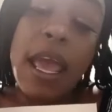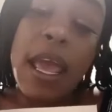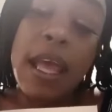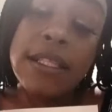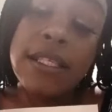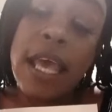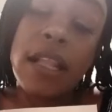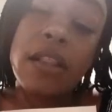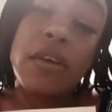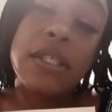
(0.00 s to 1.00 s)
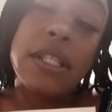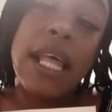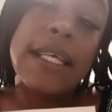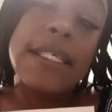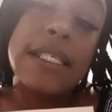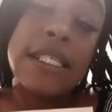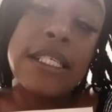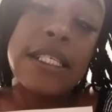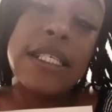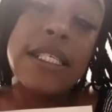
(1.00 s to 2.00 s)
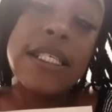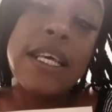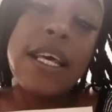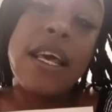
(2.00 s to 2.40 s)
and take those lessons